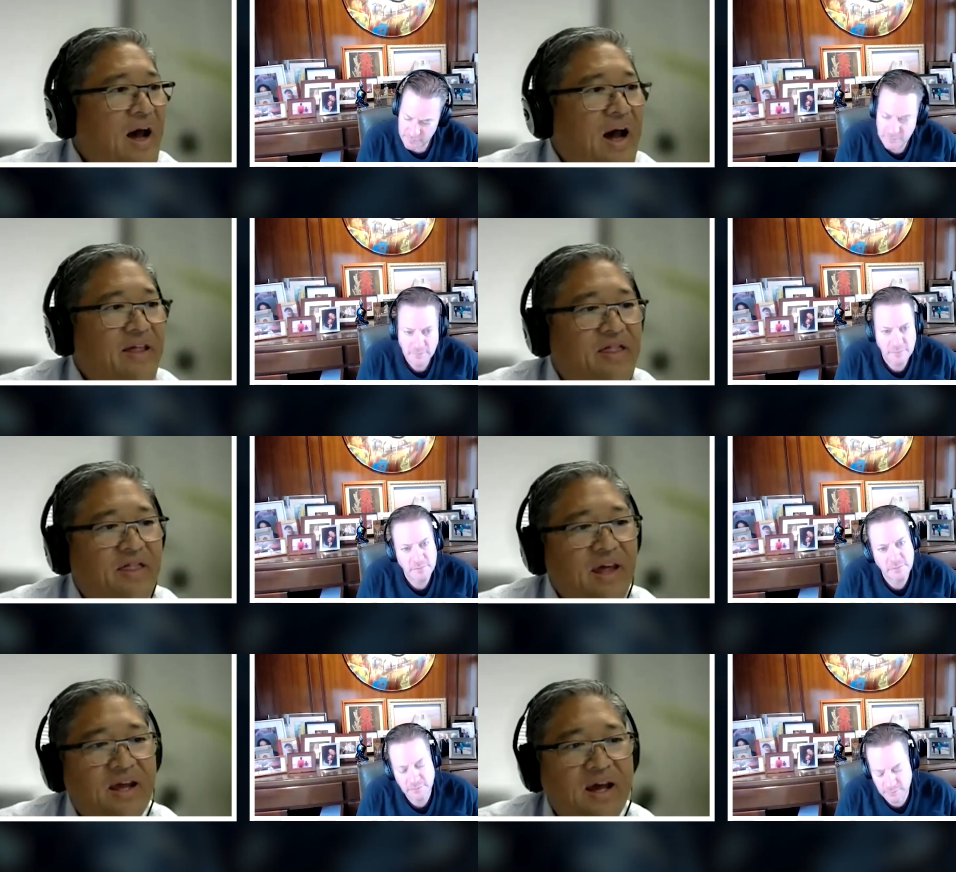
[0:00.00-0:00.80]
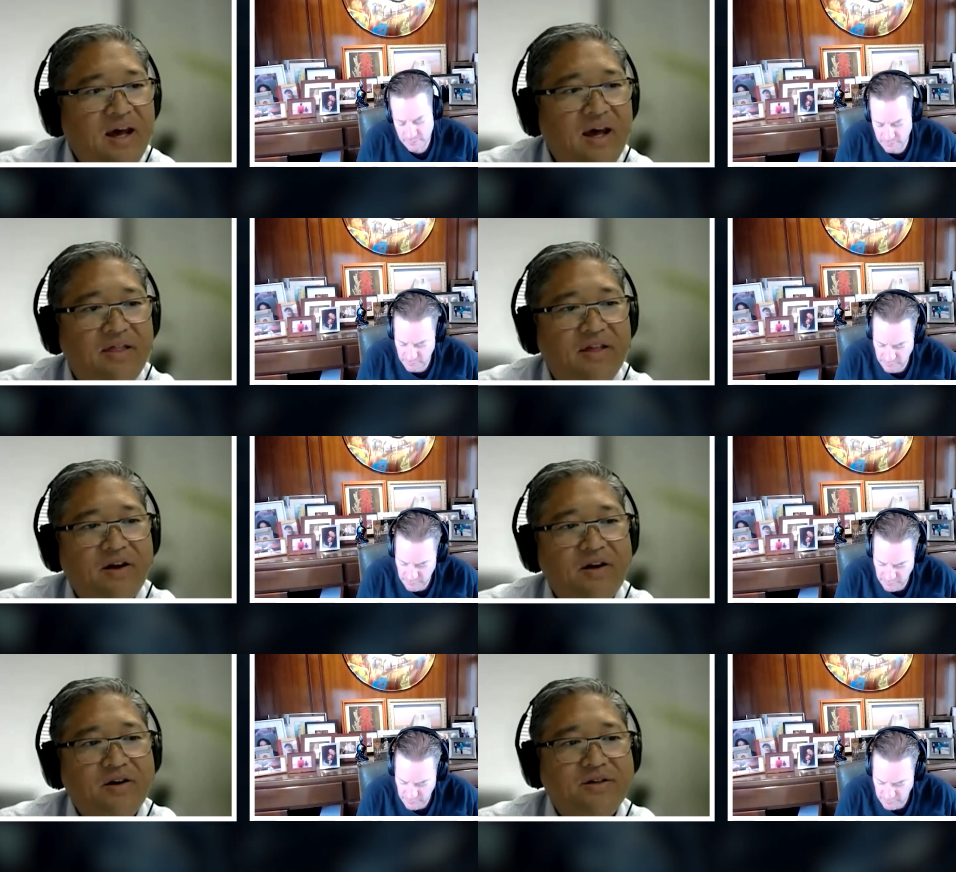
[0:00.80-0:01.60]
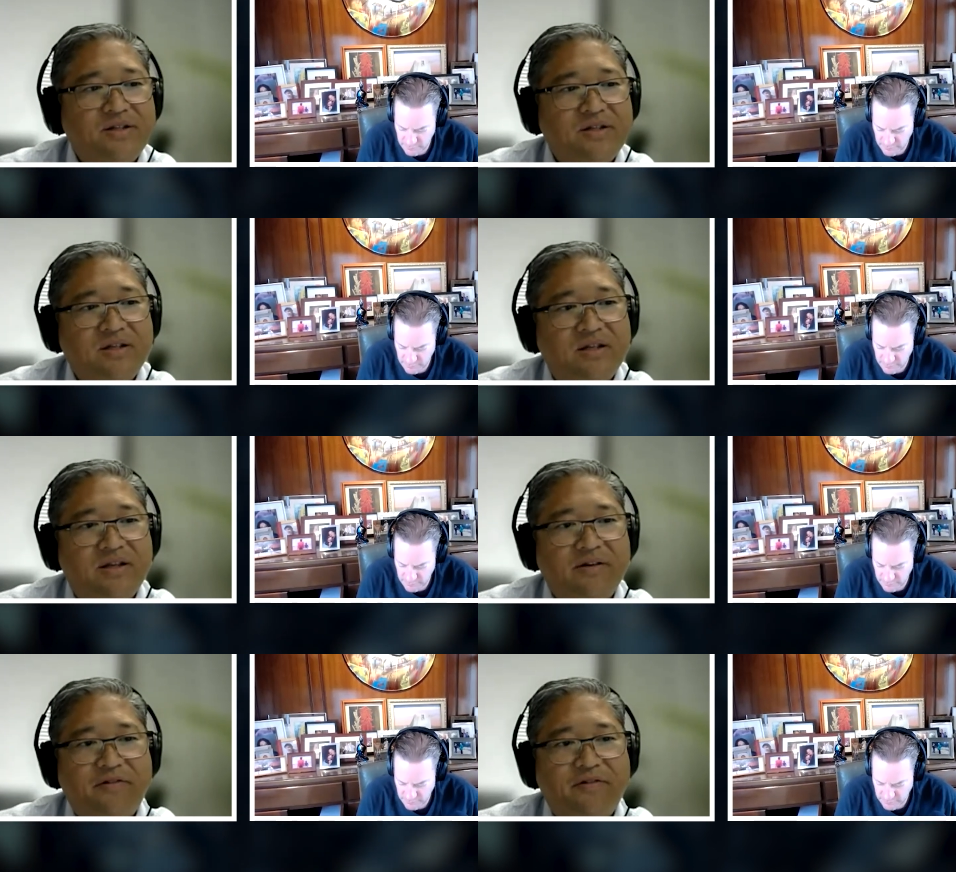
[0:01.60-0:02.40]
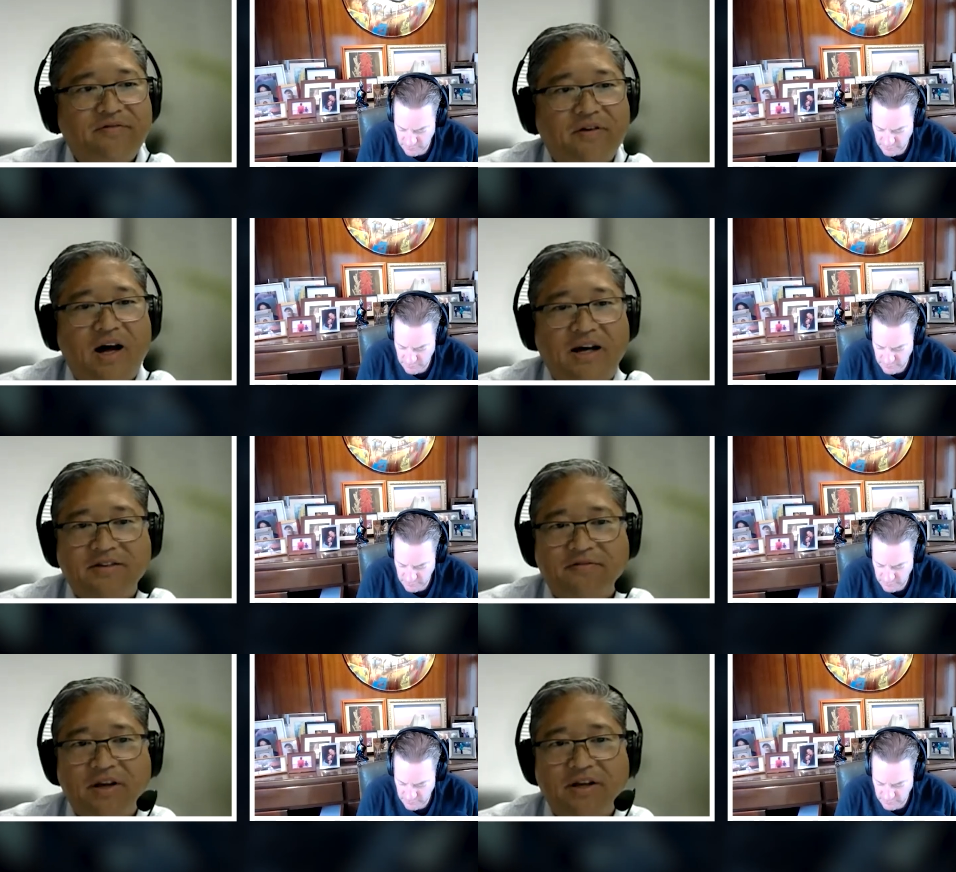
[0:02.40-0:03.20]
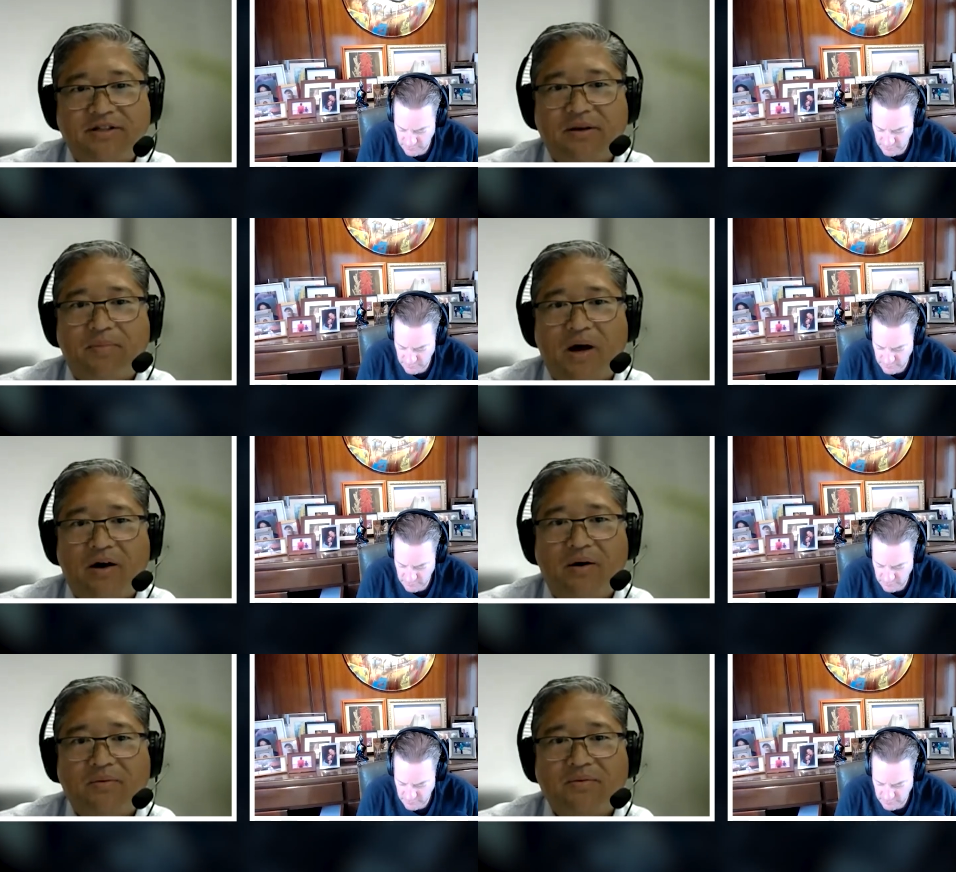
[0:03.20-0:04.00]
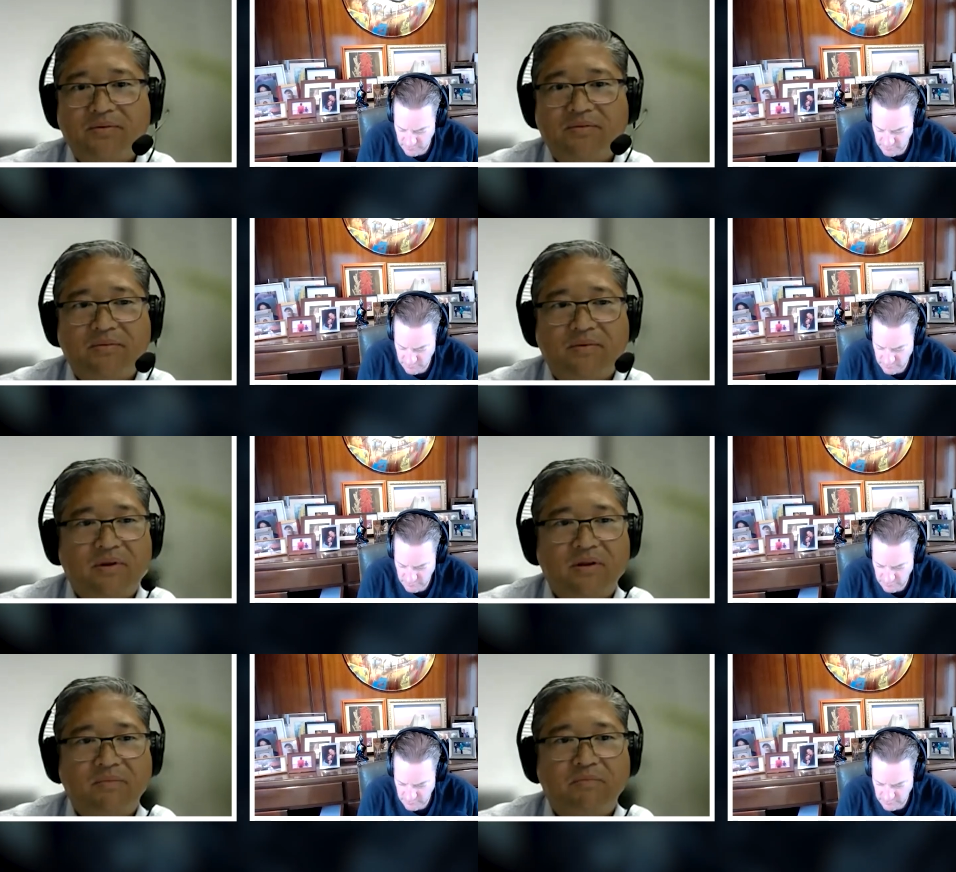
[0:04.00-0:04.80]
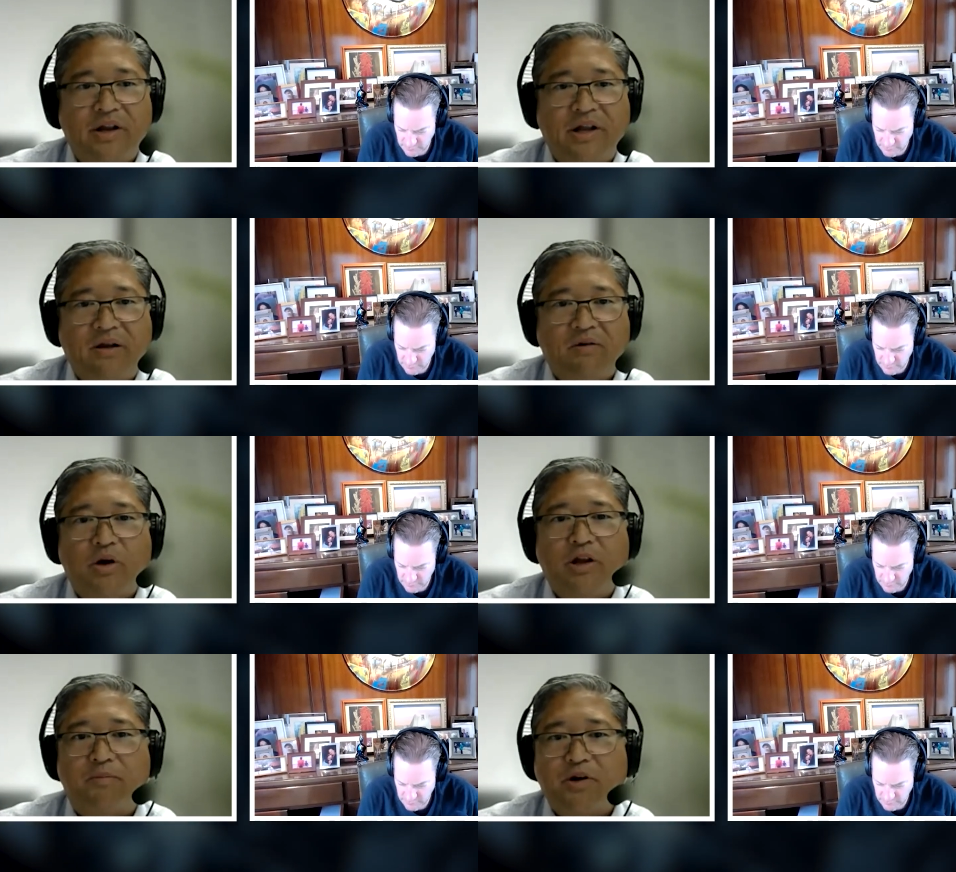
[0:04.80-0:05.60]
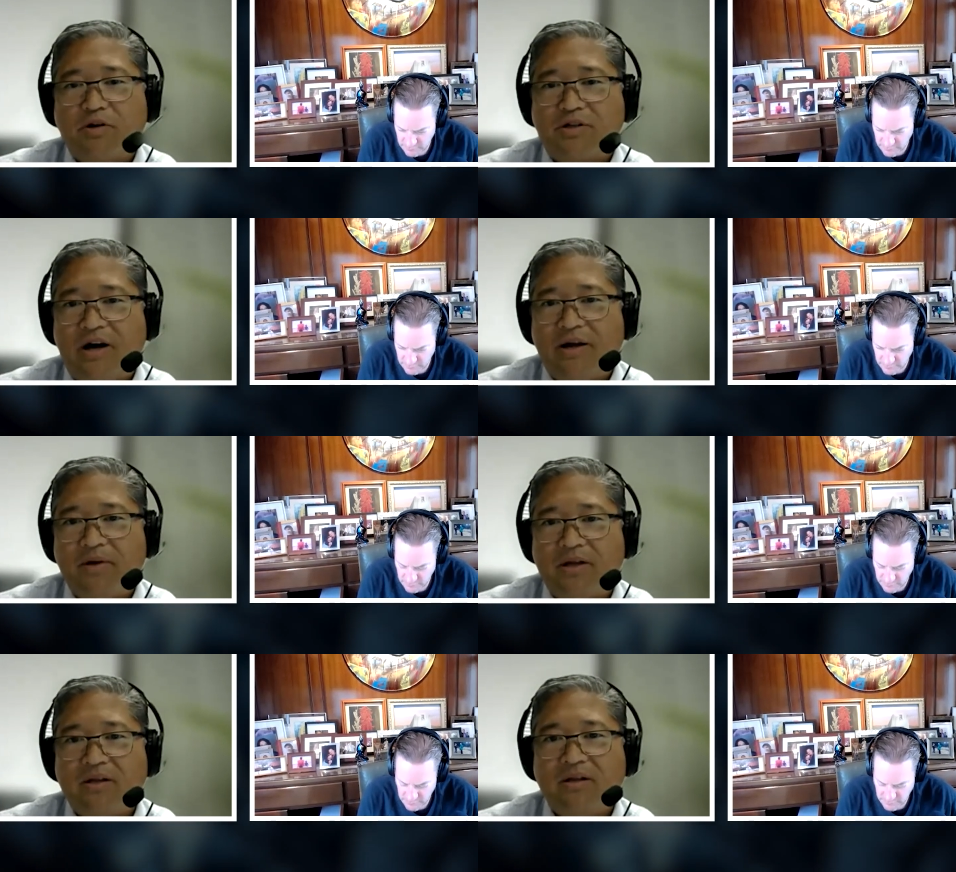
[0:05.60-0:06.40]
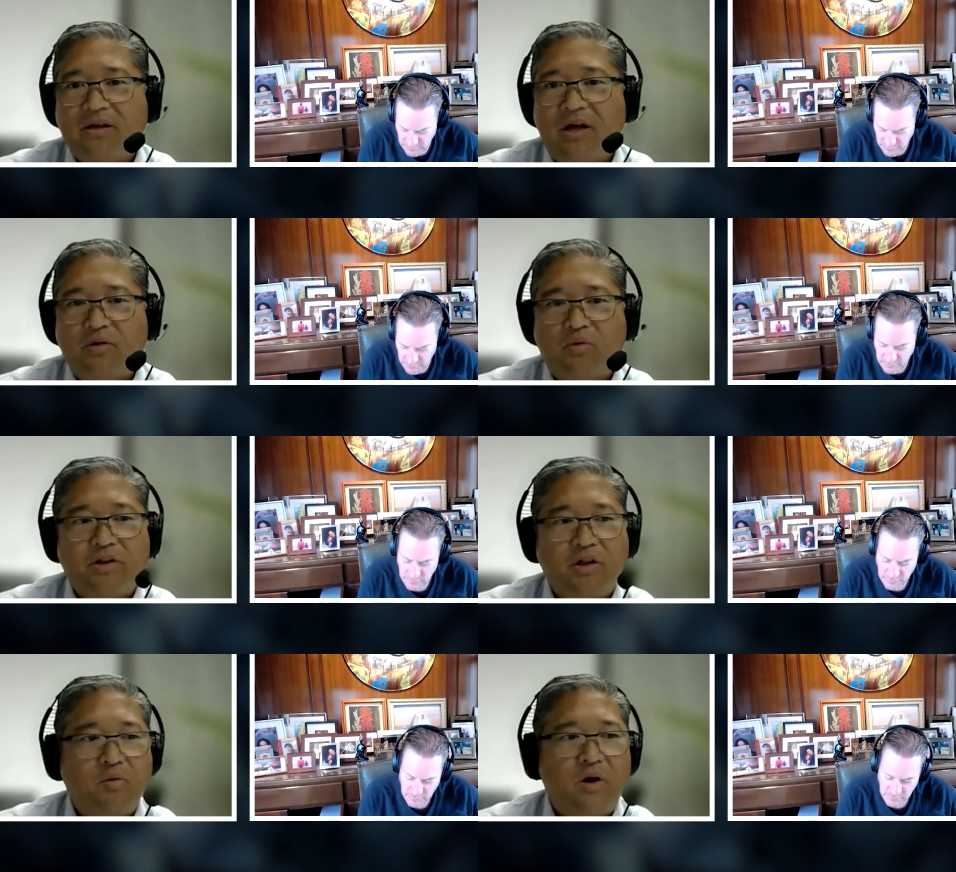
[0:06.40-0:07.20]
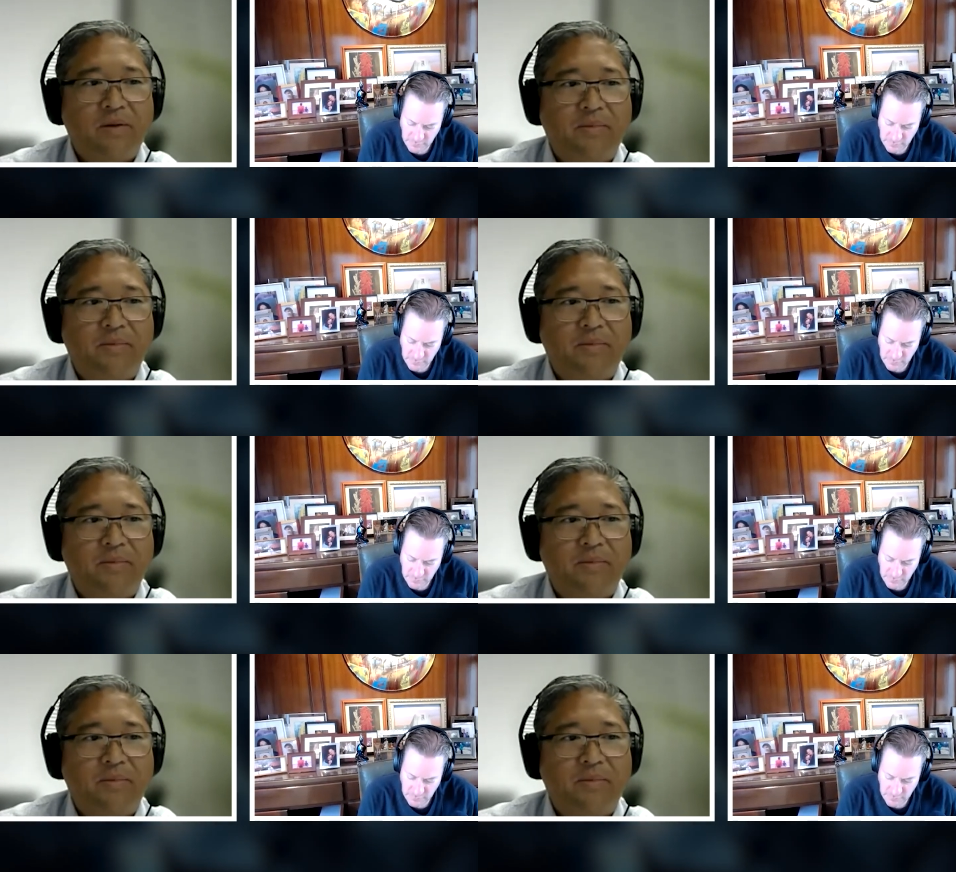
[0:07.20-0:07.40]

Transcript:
Speaker 1: I think there's different philosophies about putting where you put your time in and whether you want to